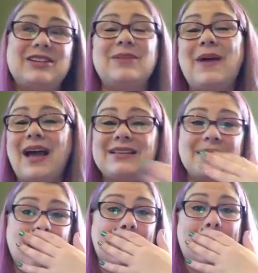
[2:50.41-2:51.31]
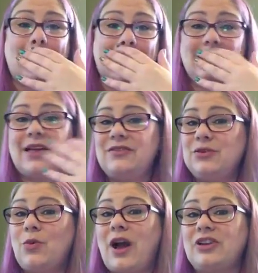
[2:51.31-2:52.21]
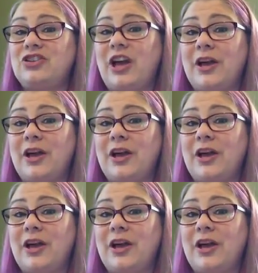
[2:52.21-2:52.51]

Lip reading: in the past, I love to watch